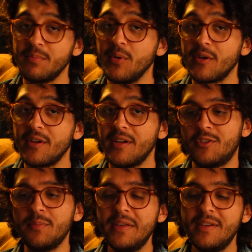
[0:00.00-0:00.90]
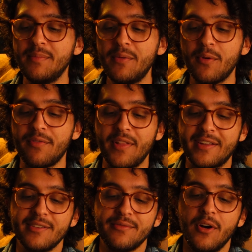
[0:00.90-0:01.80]
book to be a bit
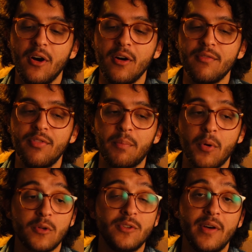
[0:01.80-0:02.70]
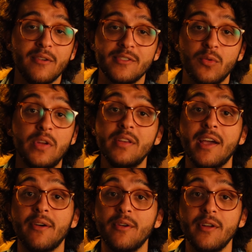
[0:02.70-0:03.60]
reflective of the personal hells that we
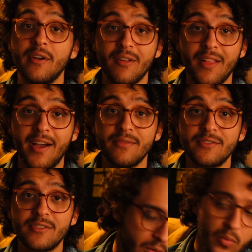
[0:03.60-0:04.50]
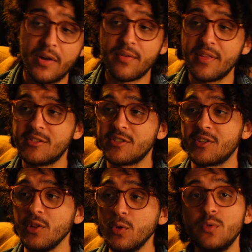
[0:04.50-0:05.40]
encounter in our lives. When everything
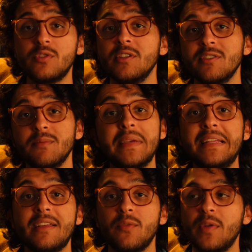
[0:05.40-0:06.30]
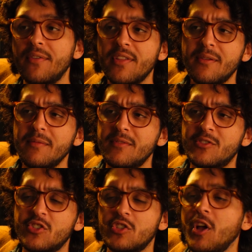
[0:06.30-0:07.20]
just loses meaning, when everything
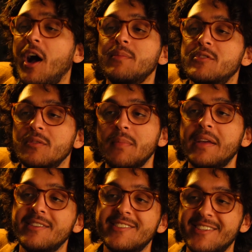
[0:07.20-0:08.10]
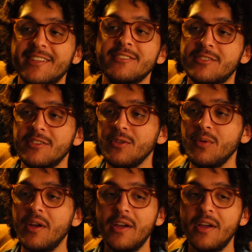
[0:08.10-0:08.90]
stops to make sense to you,